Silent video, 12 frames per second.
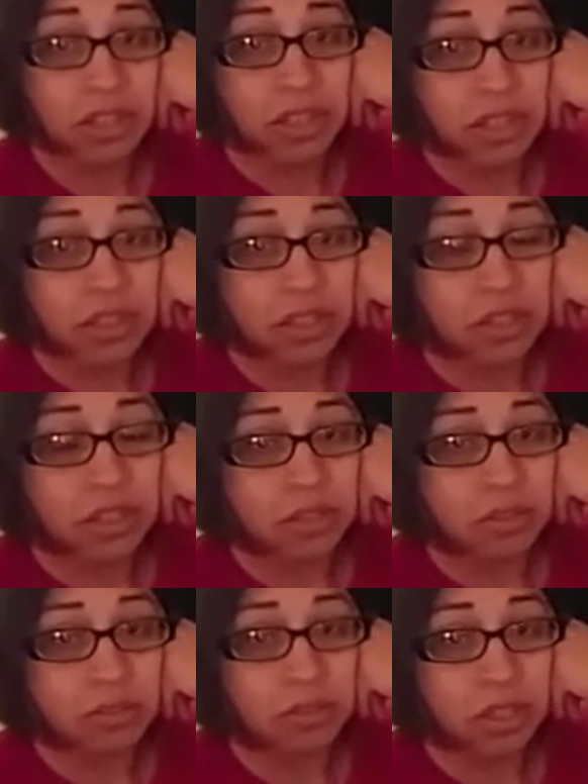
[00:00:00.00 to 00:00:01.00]

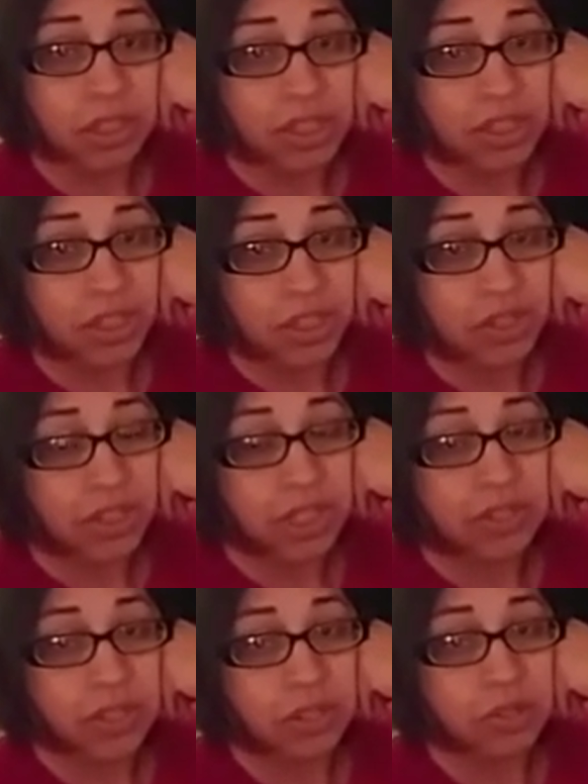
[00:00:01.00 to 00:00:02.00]
so unless the judge
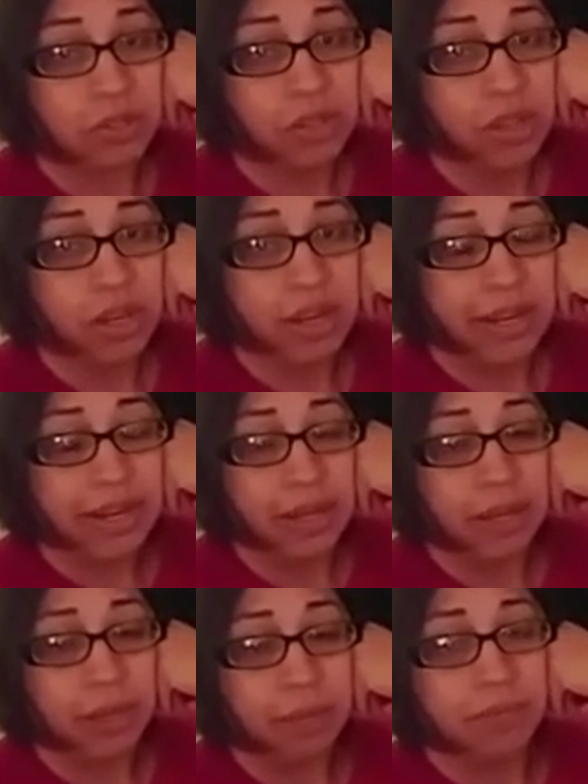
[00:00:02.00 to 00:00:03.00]
says so.
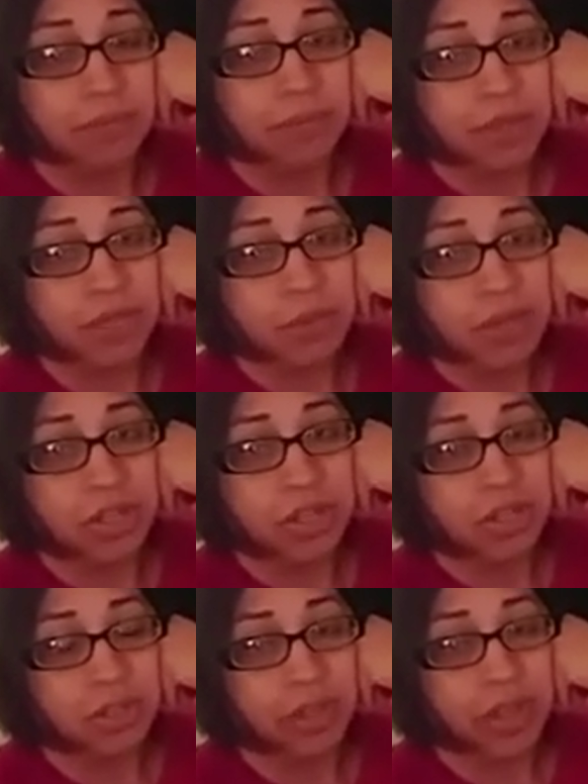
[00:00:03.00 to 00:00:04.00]
So make sure
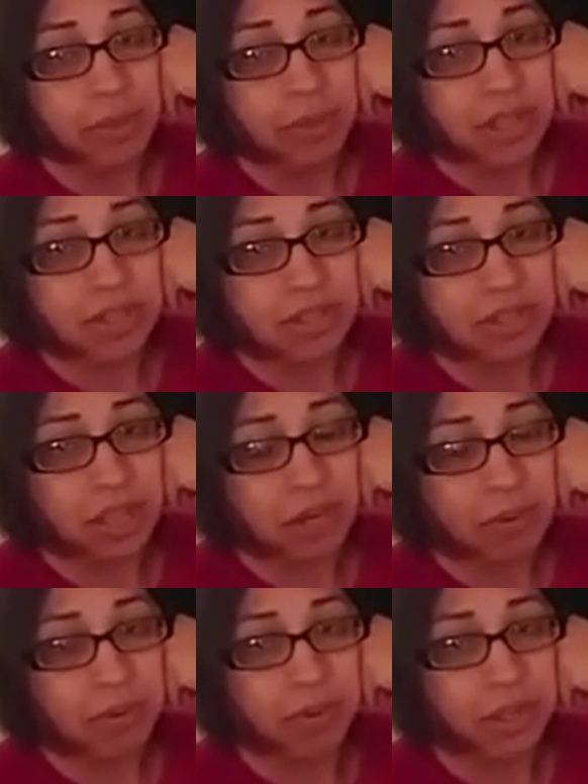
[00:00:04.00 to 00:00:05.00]
to do that, because it's going
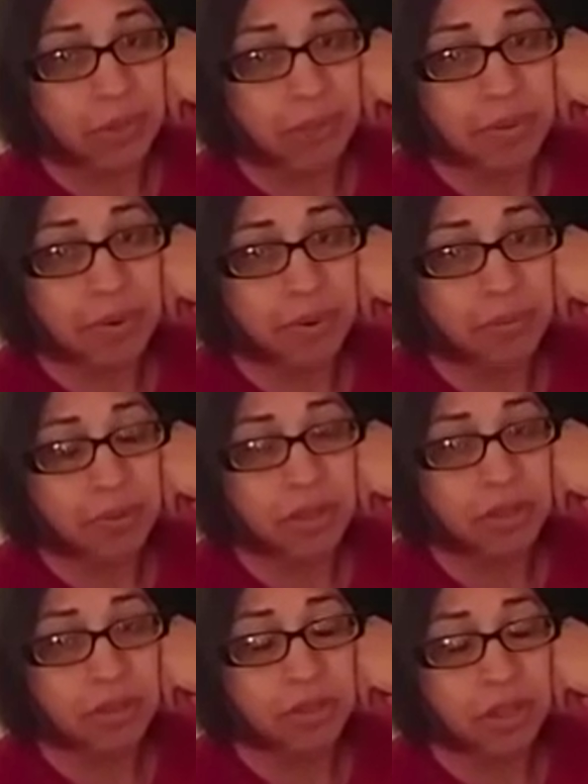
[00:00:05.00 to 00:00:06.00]
to be really important when
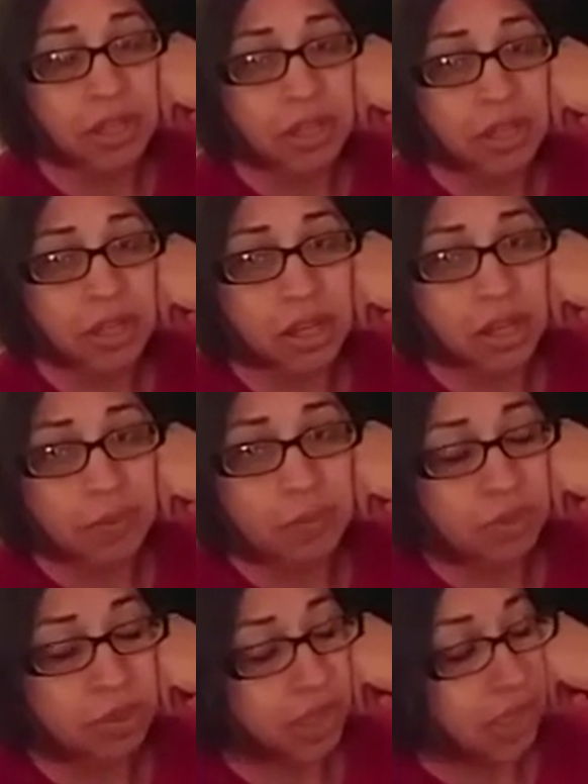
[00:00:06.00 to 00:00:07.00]
you
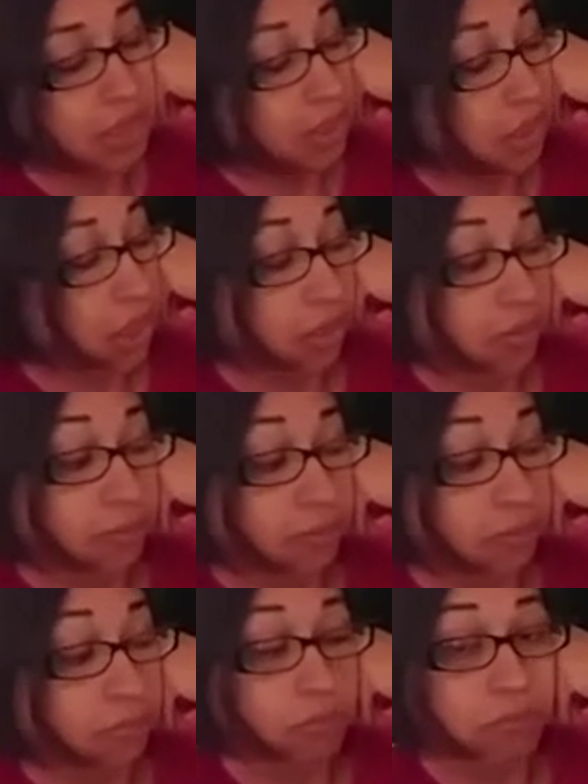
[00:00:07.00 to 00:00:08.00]
do things like
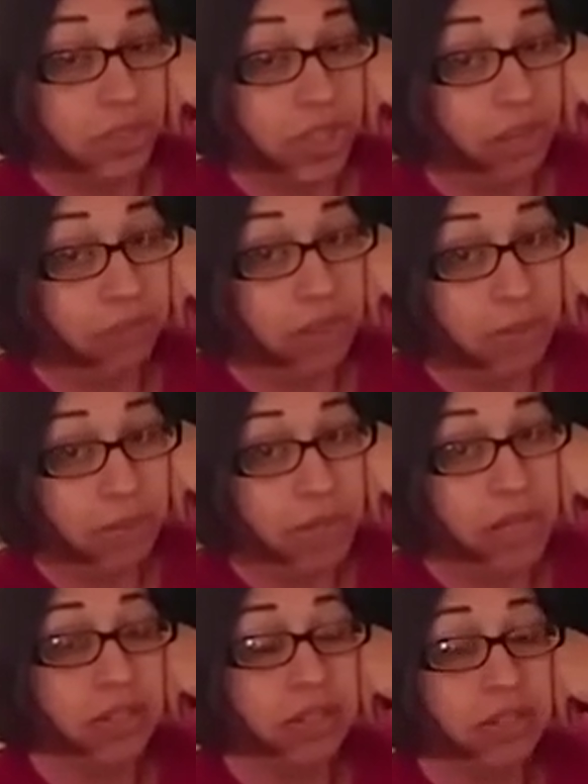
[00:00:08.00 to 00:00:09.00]
CFT
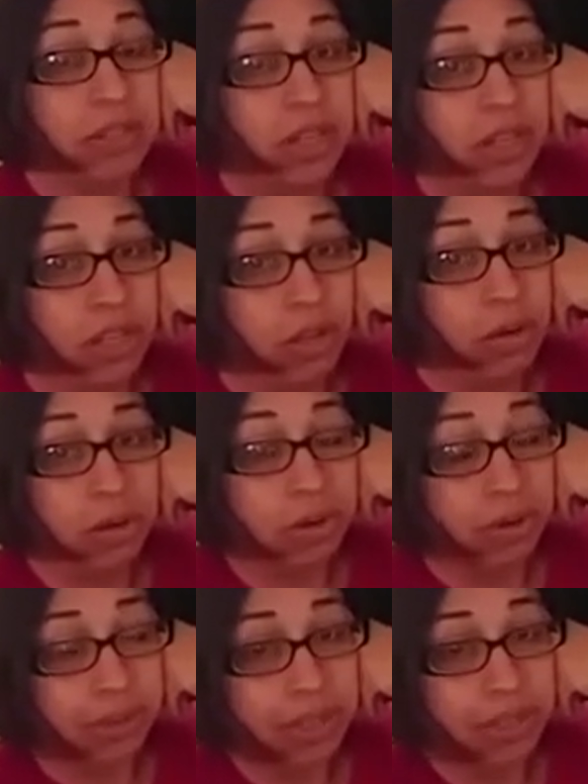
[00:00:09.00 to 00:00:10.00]
meetings, go into
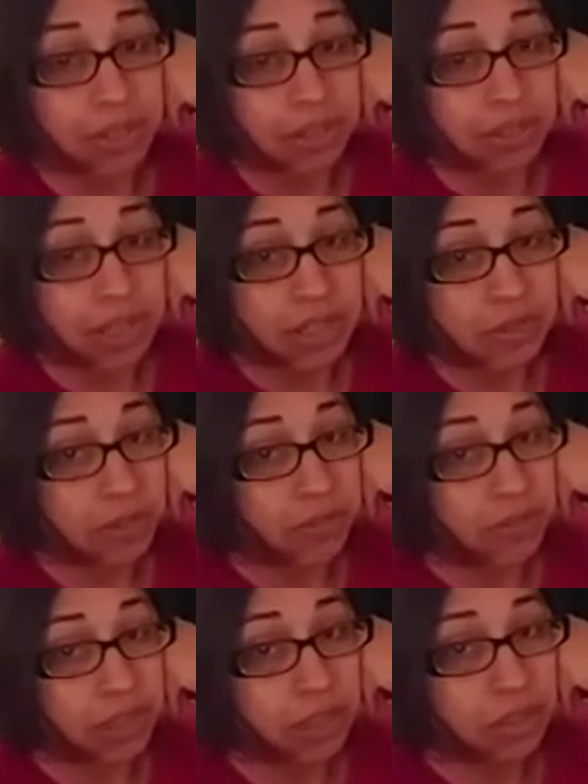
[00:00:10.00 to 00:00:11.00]
court hearings, that sort of
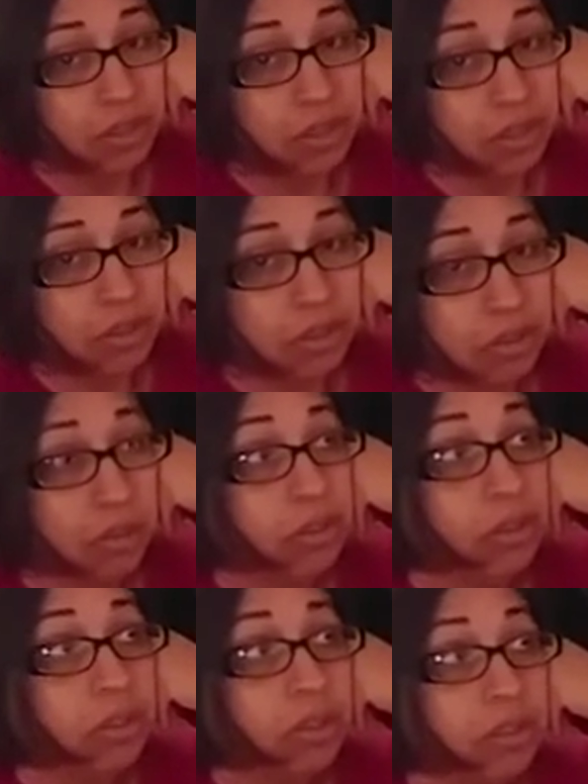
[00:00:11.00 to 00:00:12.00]
thing.
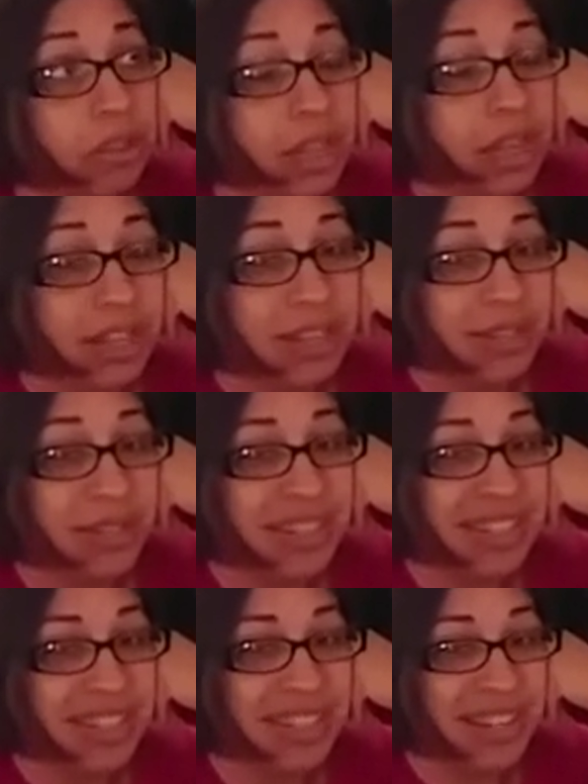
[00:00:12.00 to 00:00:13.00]
Yeah, that's what I
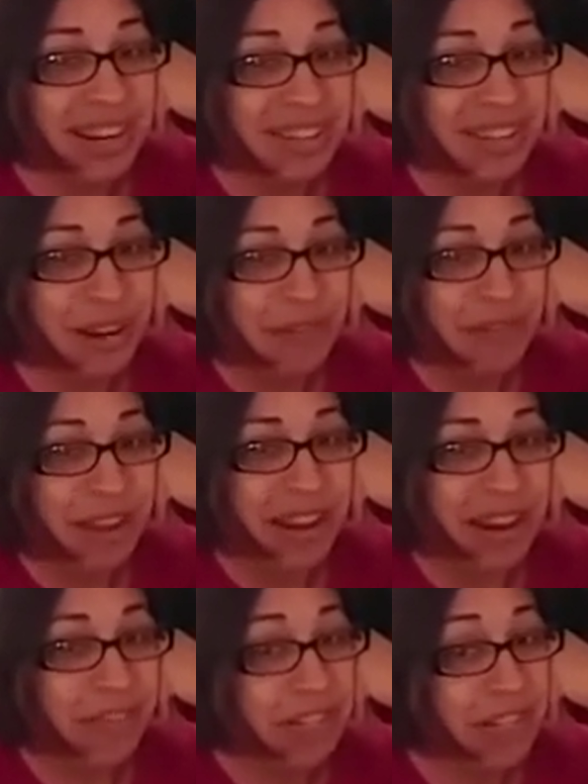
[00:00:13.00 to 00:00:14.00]
said. Get it certified.
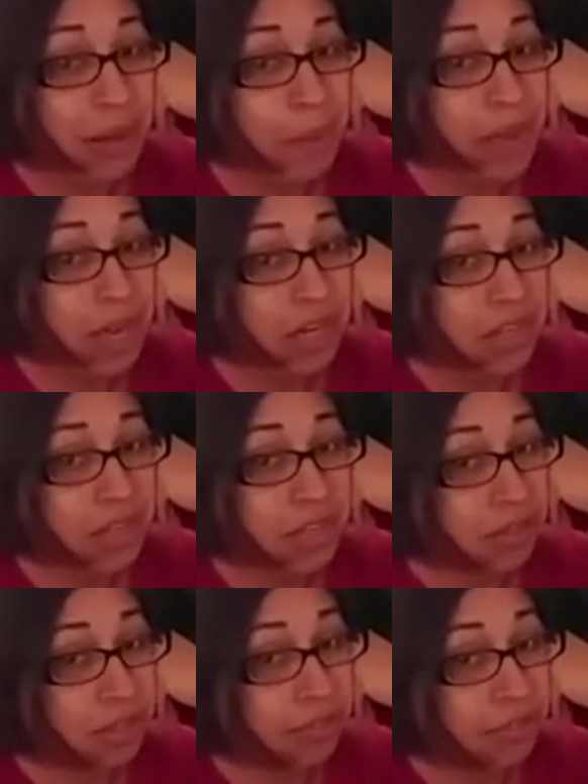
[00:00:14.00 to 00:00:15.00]
Every single page, get it
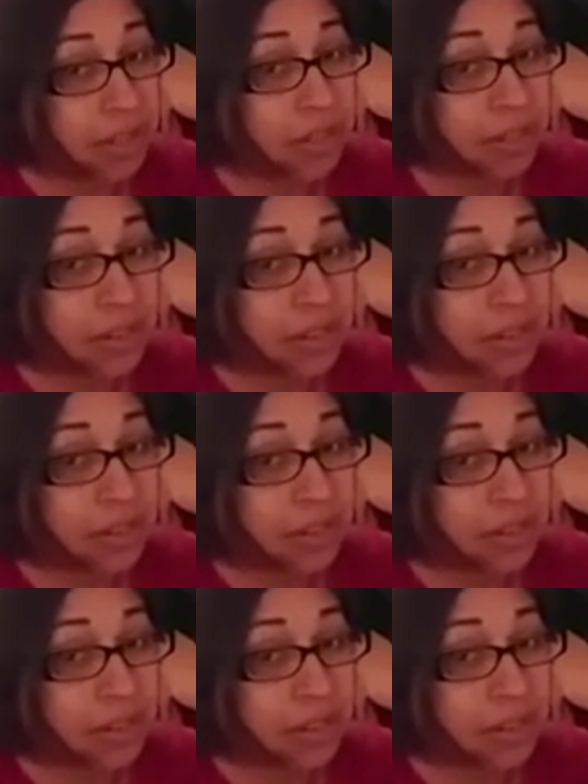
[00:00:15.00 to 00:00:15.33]
certified.